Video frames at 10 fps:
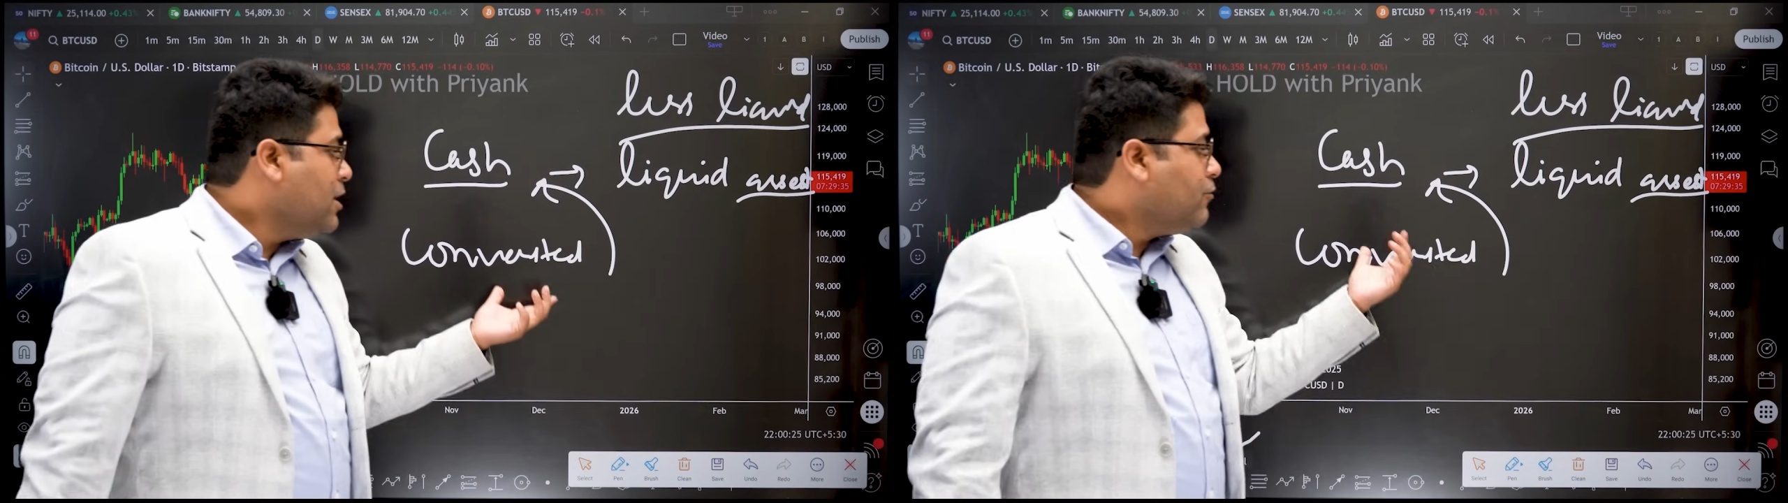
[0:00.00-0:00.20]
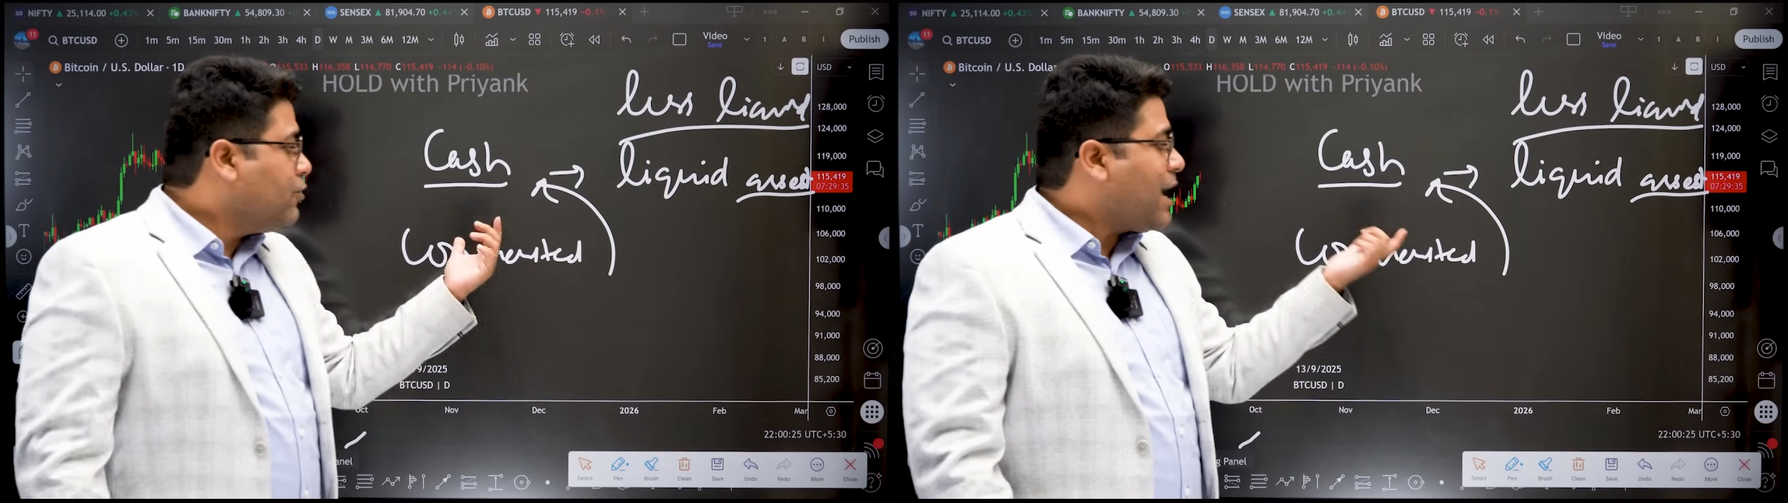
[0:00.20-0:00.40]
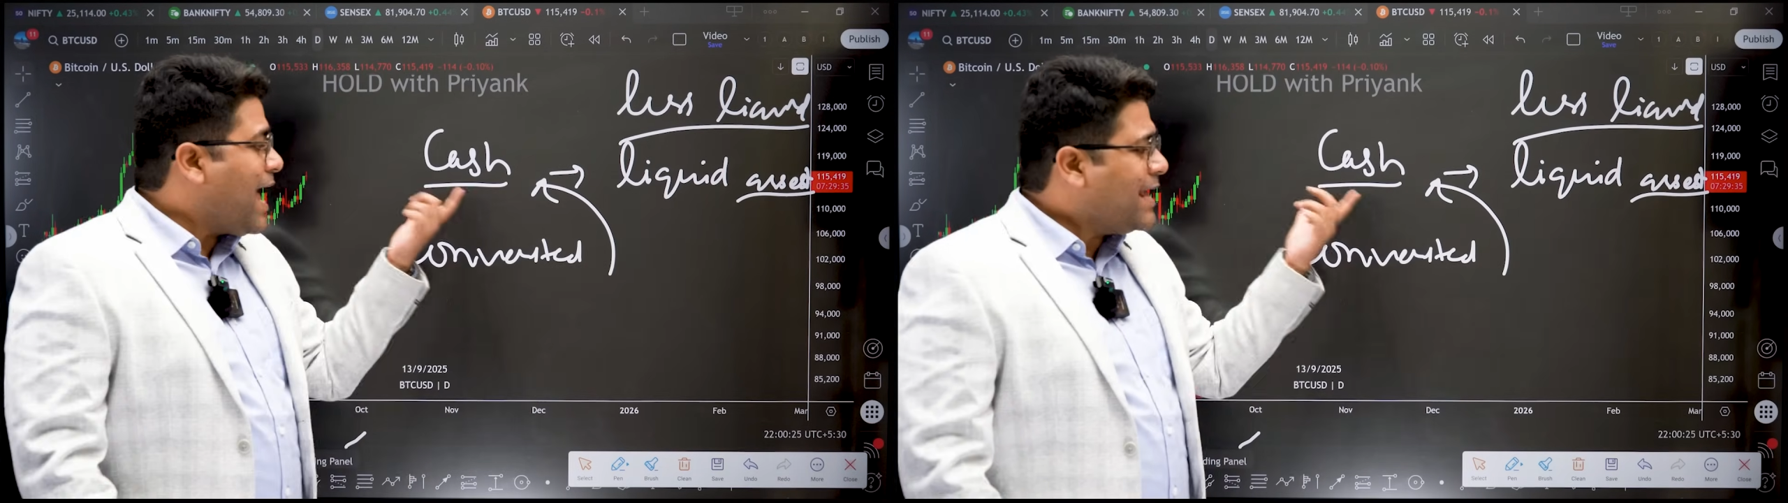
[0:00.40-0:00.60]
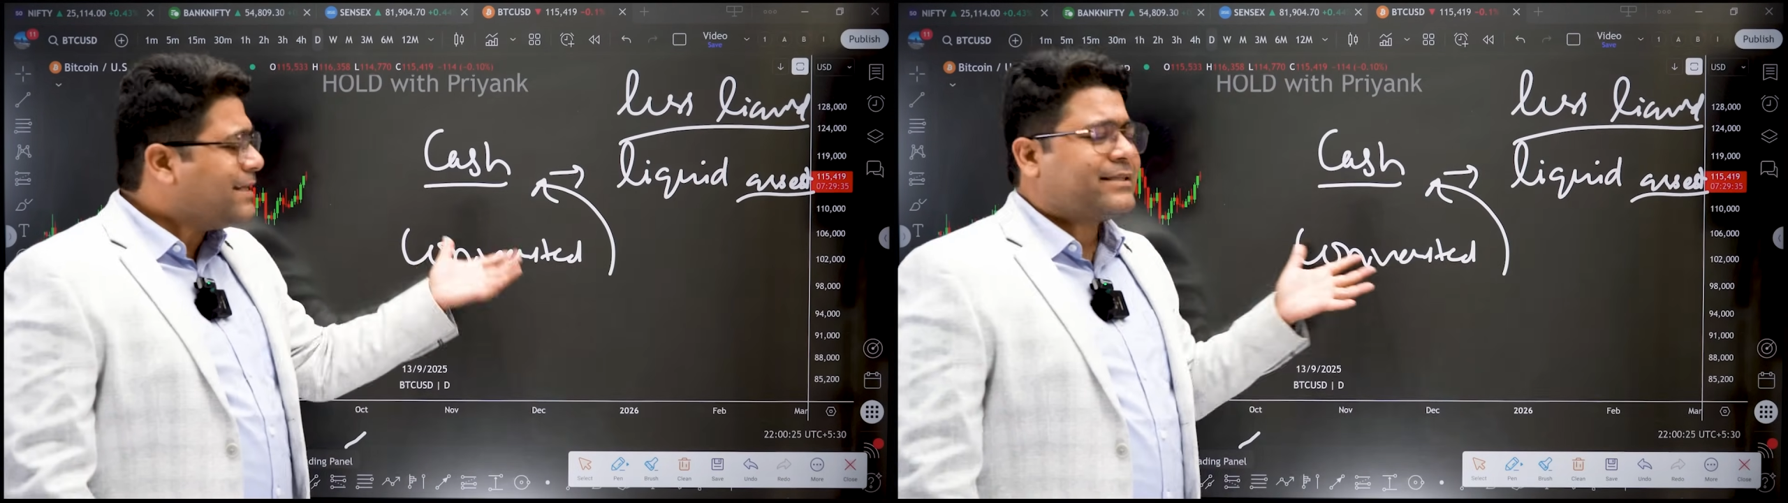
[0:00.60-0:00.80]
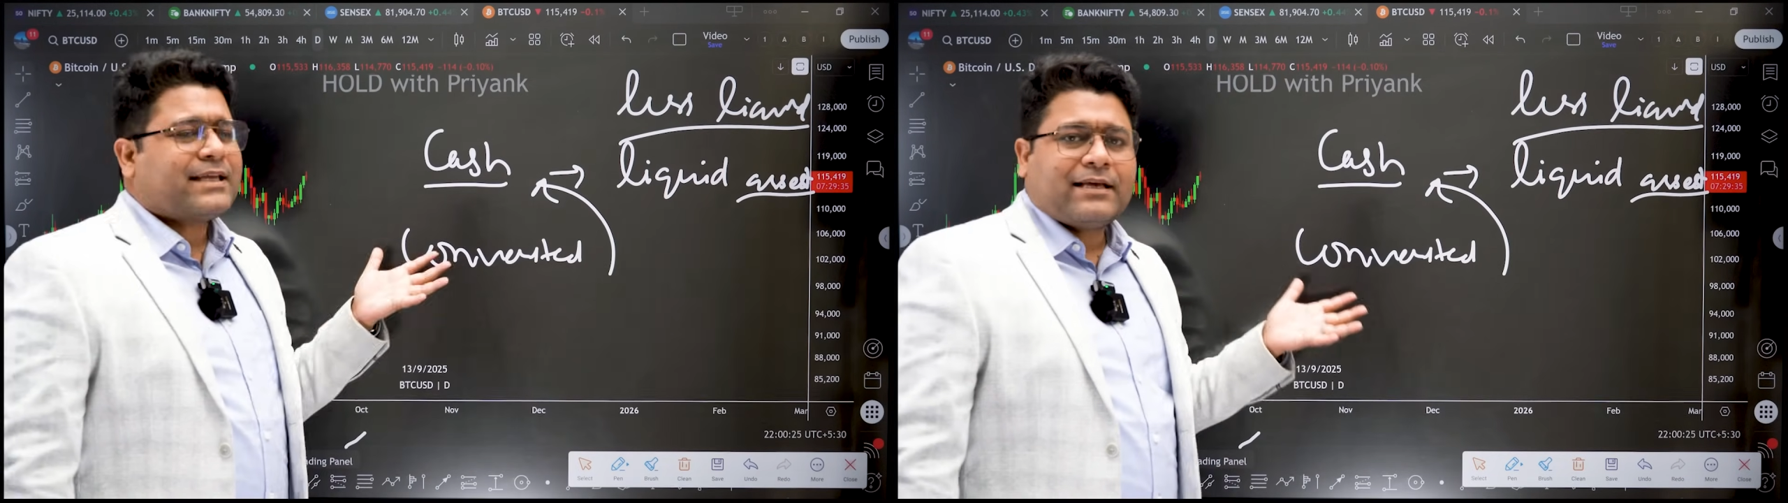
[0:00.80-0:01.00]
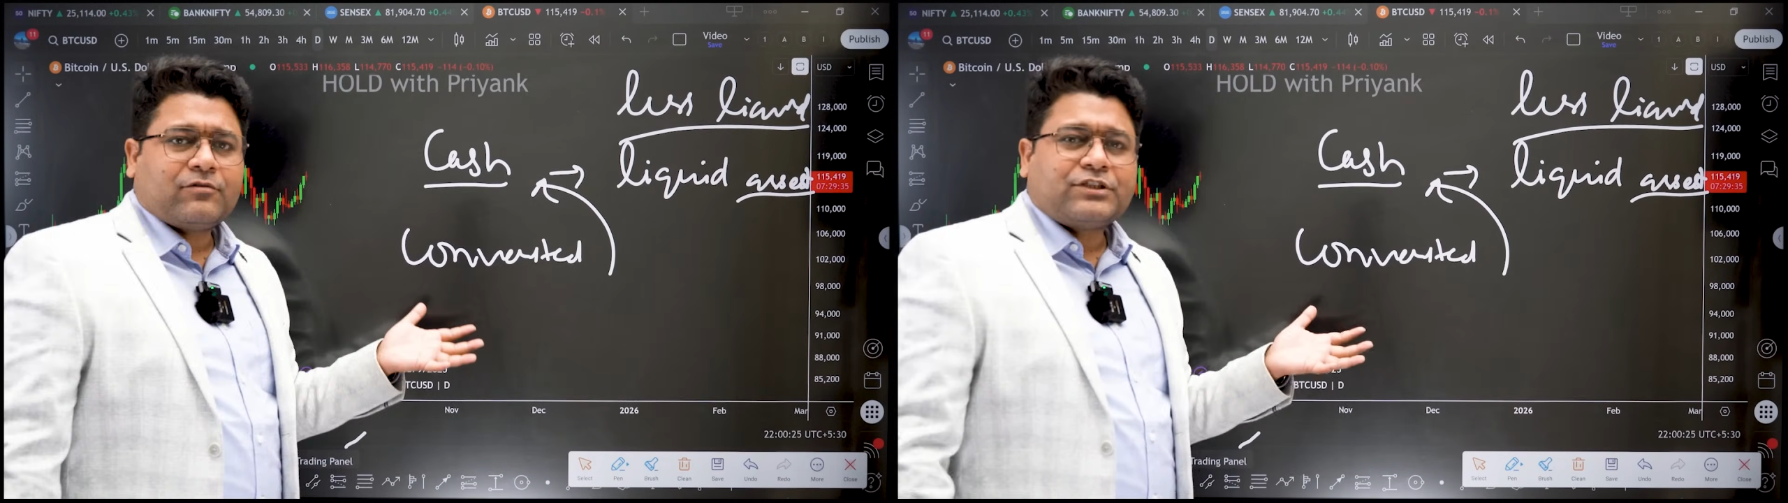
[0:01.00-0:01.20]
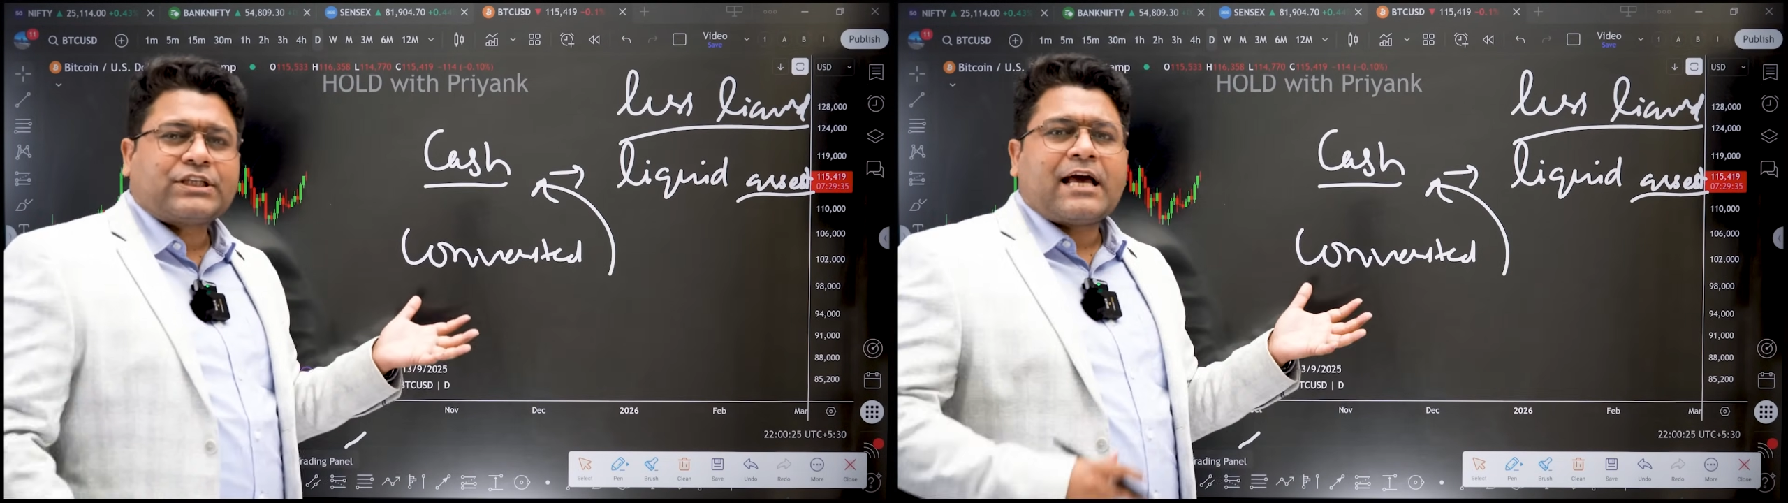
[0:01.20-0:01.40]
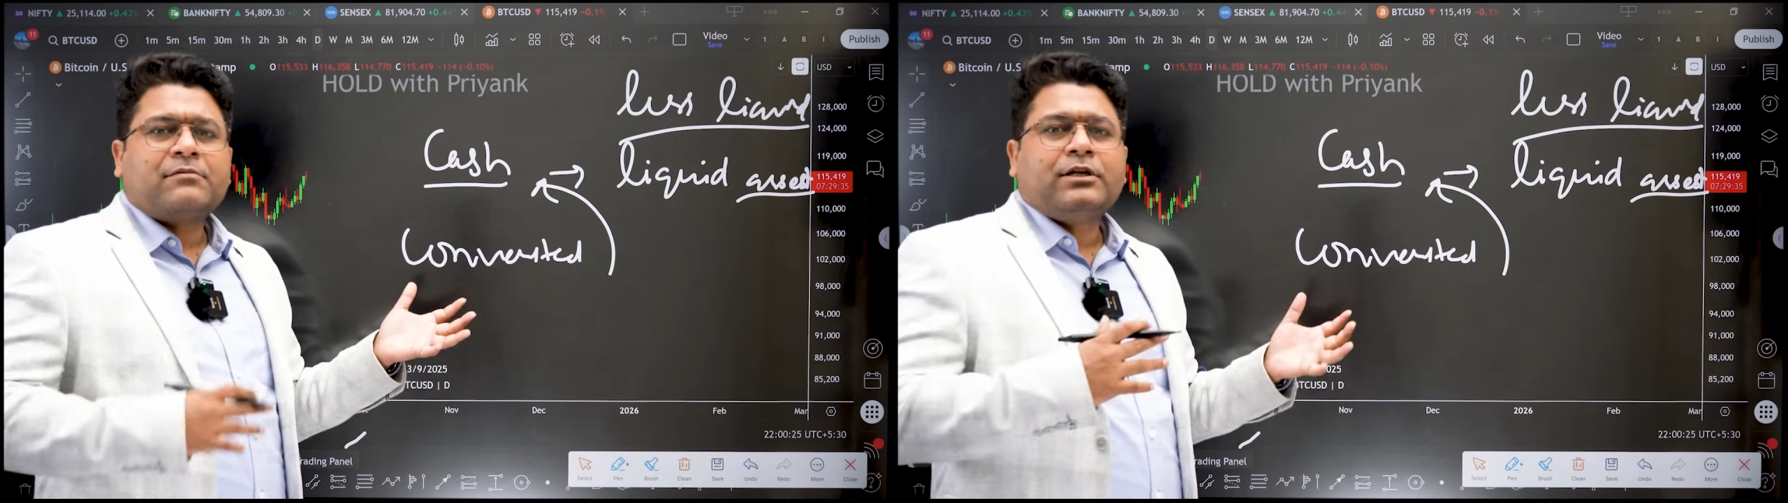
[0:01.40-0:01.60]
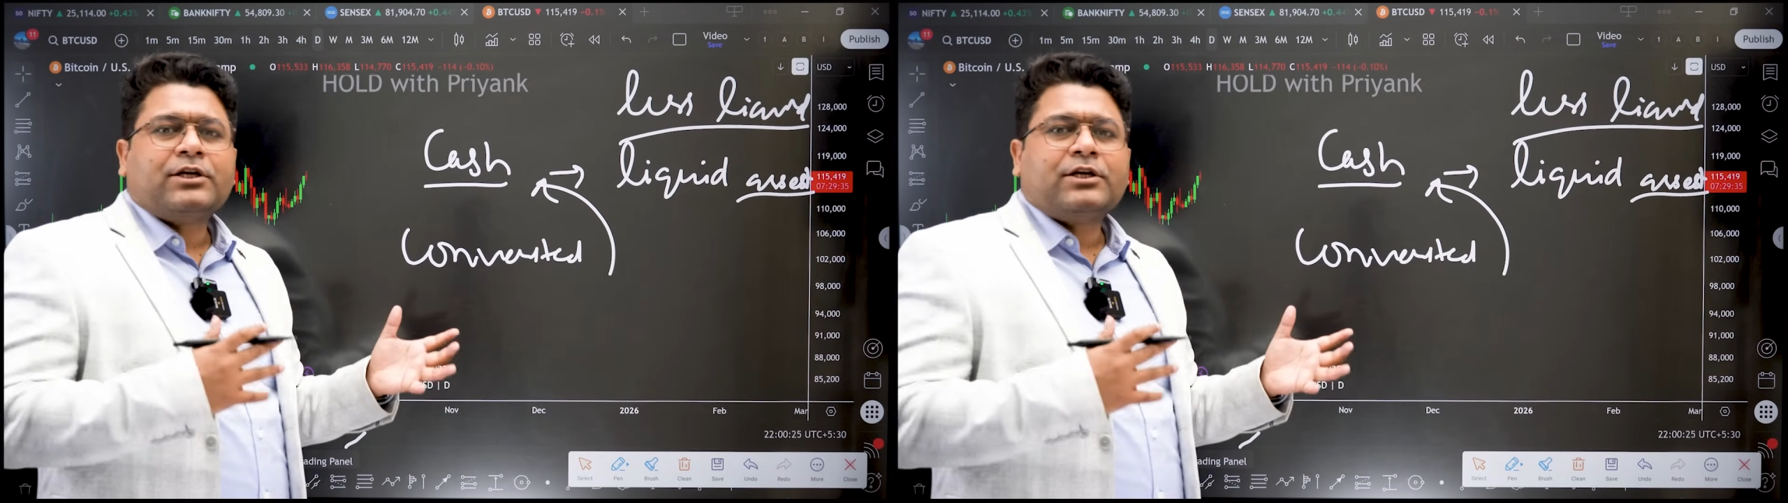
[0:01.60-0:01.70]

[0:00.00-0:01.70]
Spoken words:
for anything which can be